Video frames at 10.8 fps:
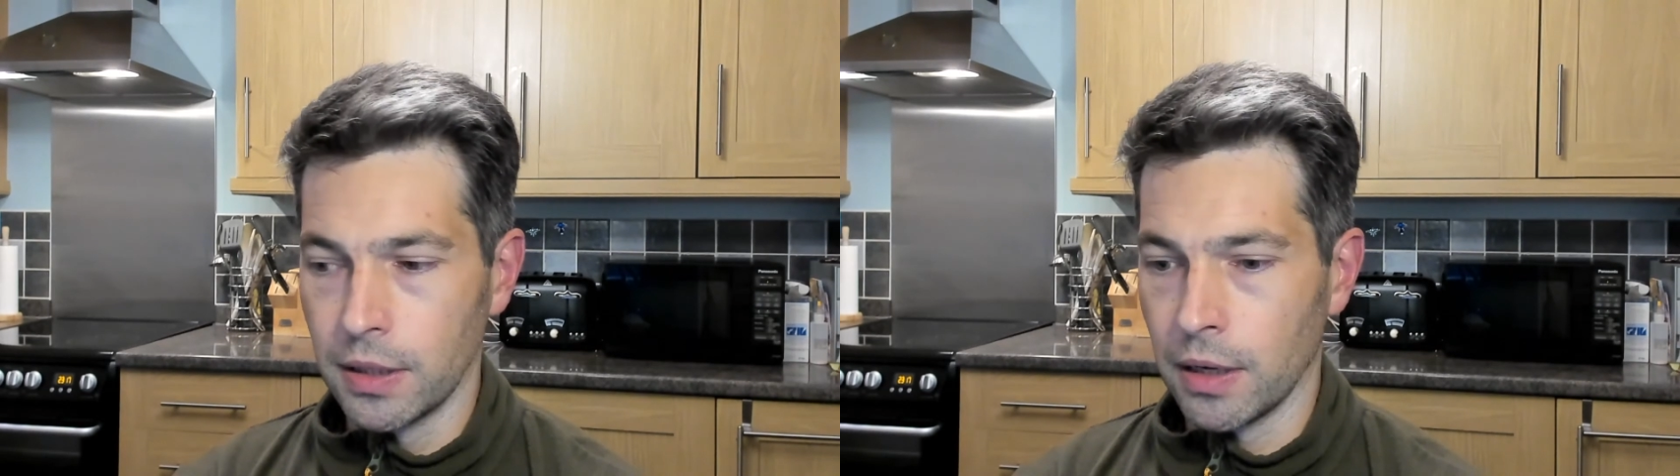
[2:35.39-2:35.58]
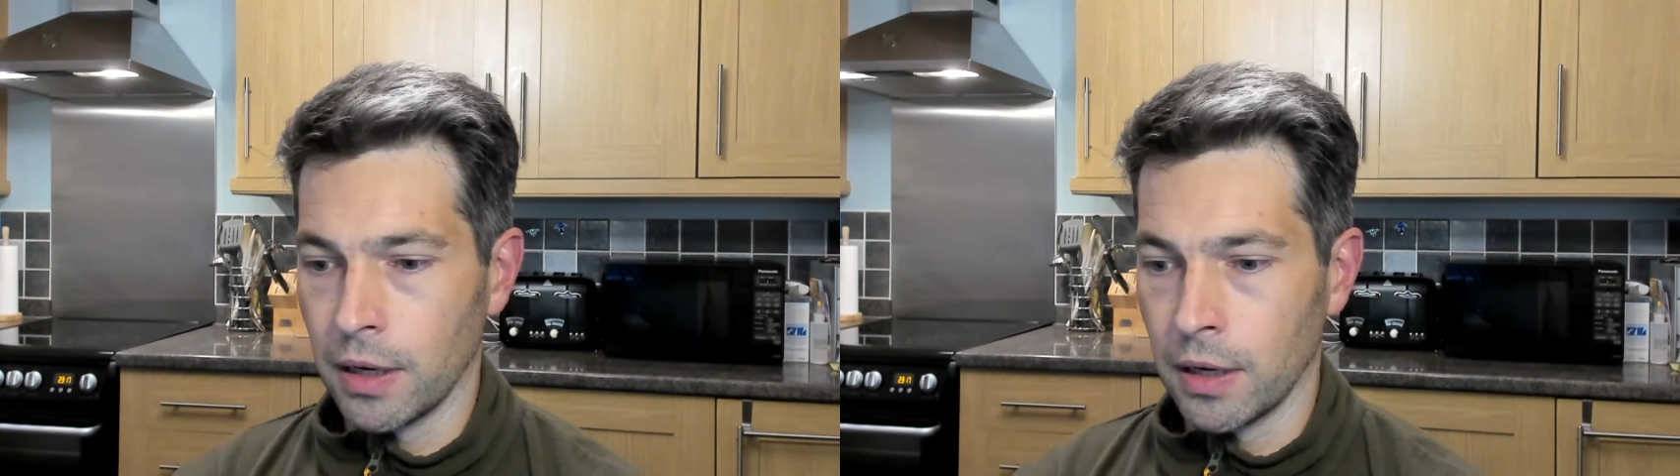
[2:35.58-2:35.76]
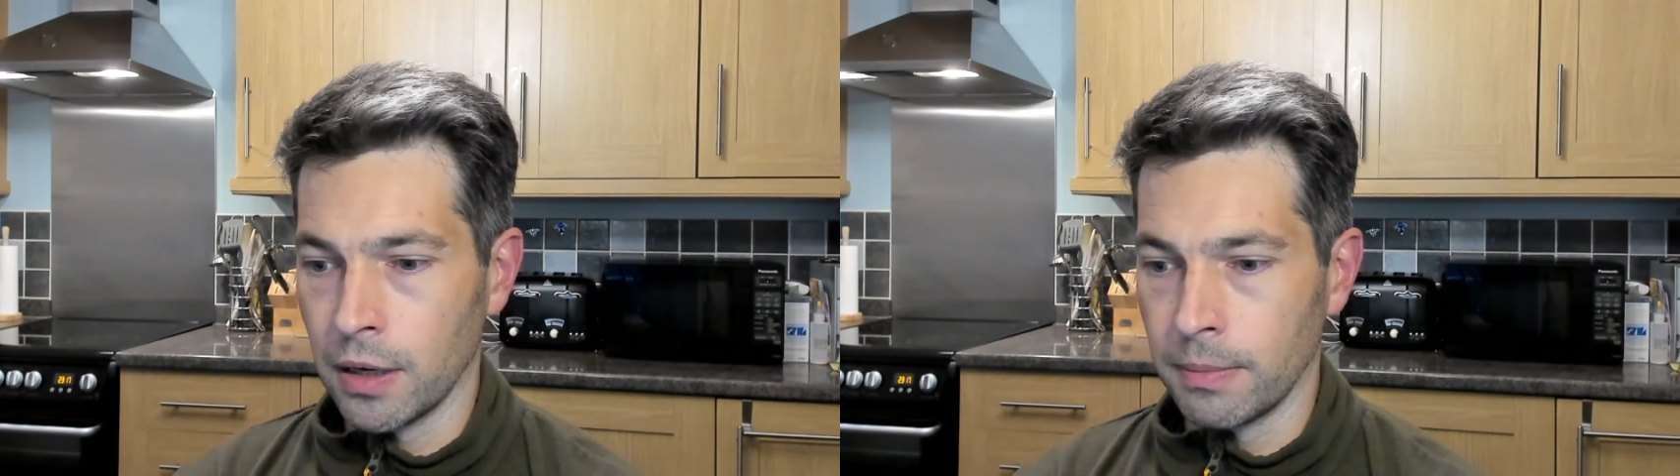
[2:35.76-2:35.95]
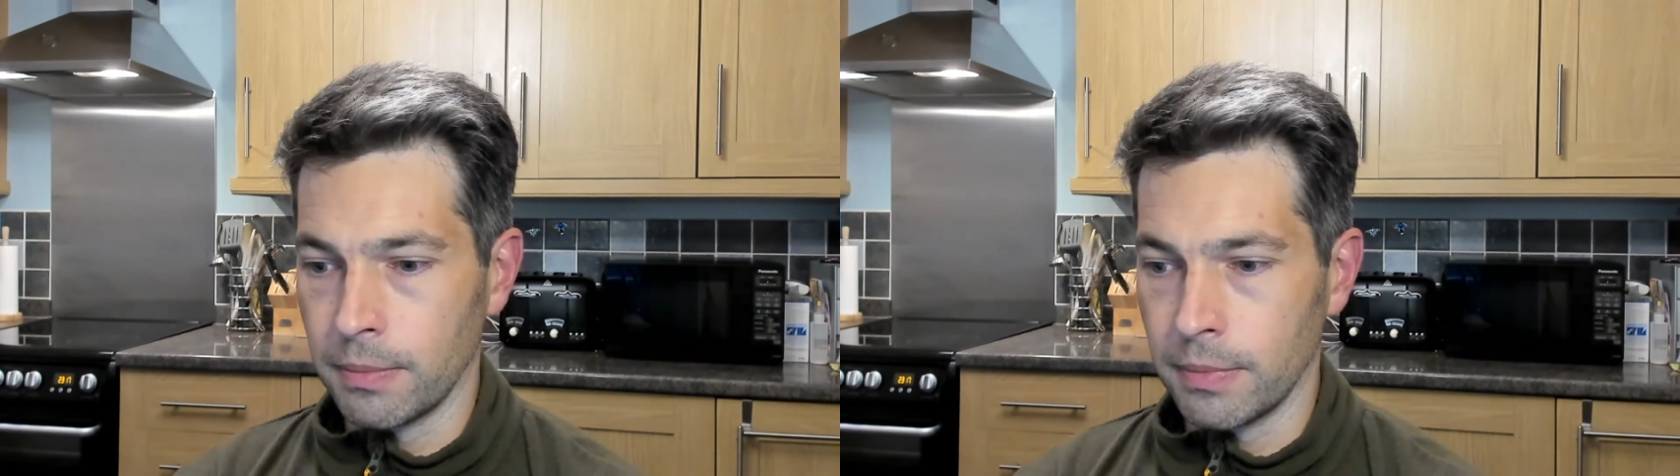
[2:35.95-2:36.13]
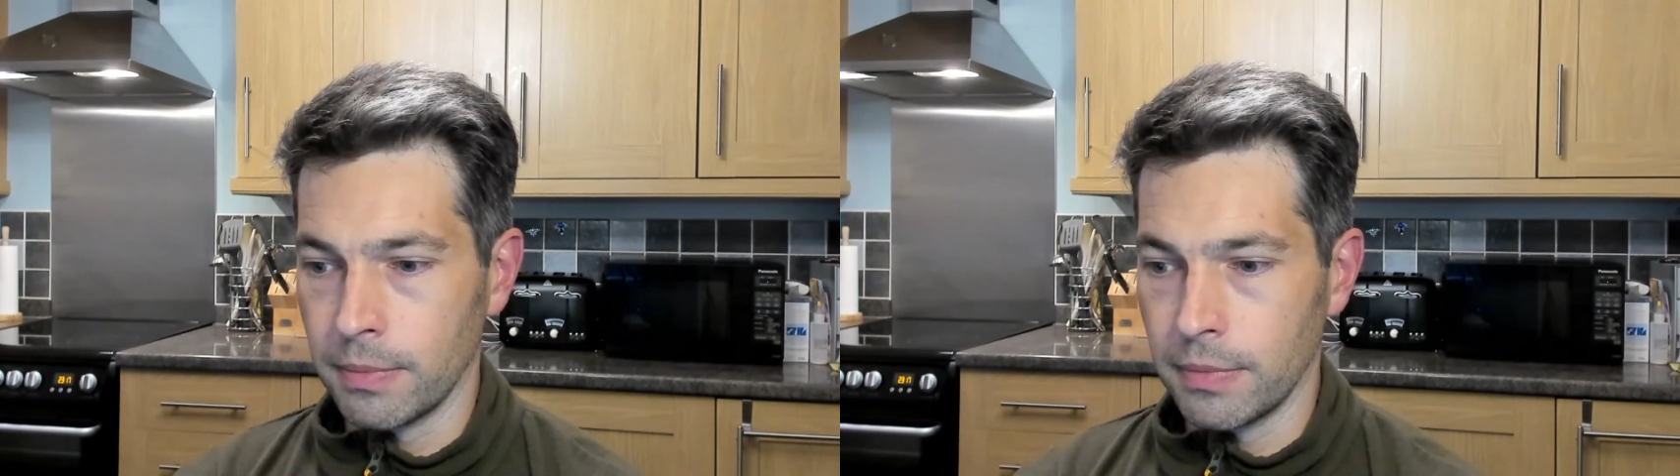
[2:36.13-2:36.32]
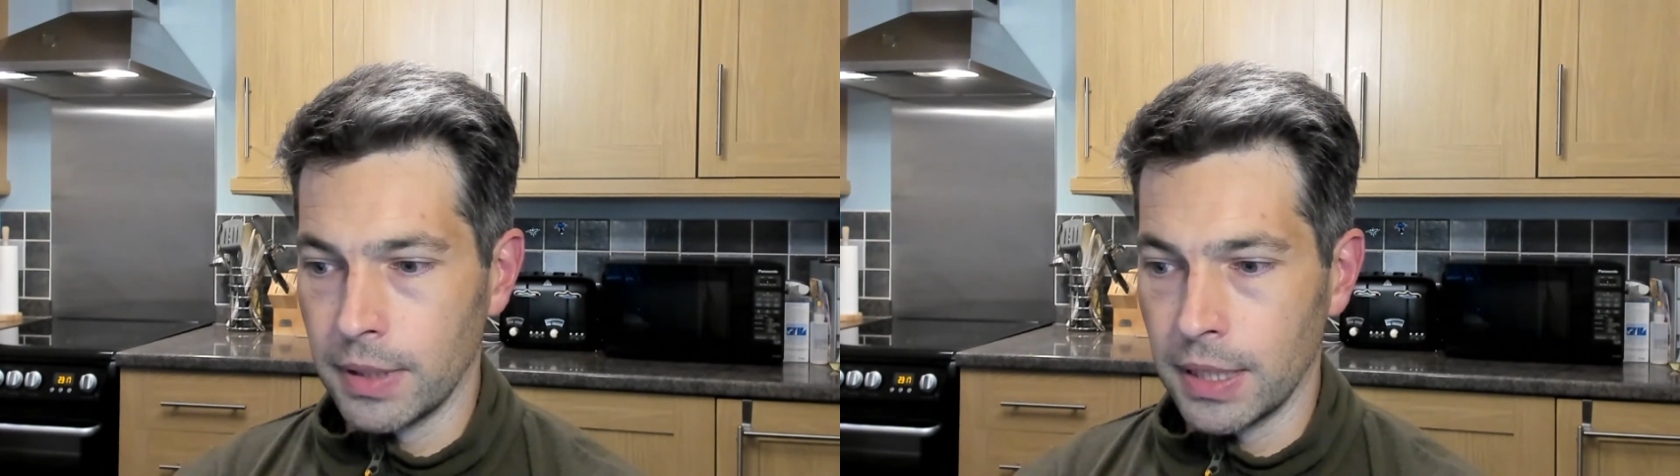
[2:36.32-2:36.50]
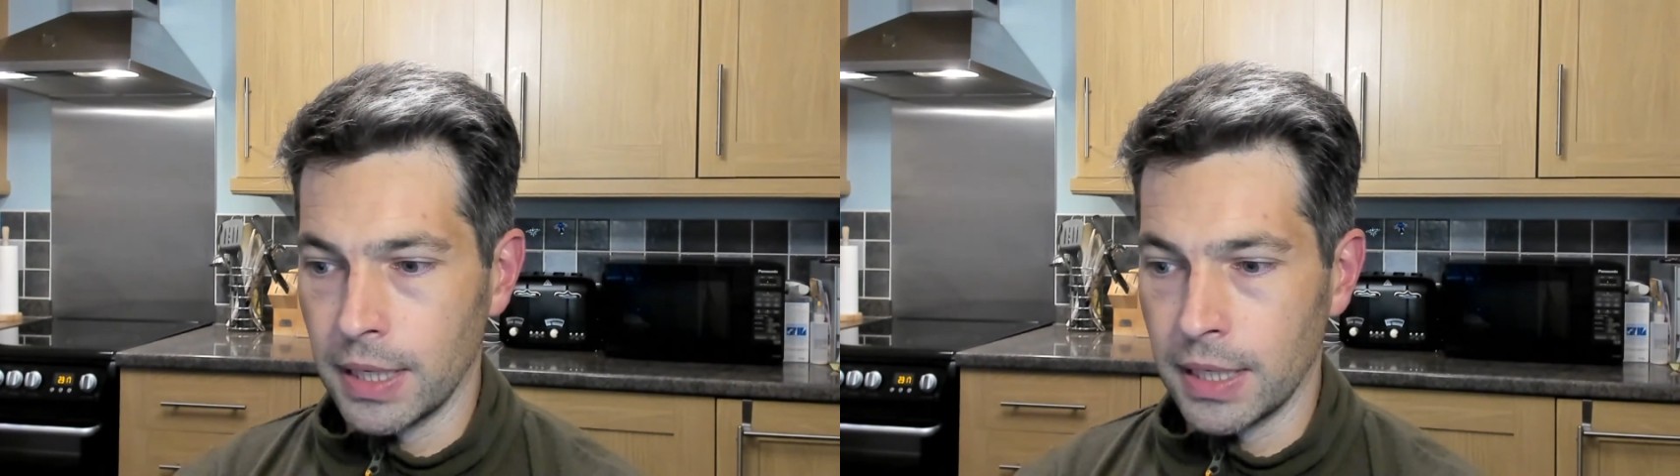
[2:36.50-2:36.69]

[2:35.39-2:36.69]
Um, it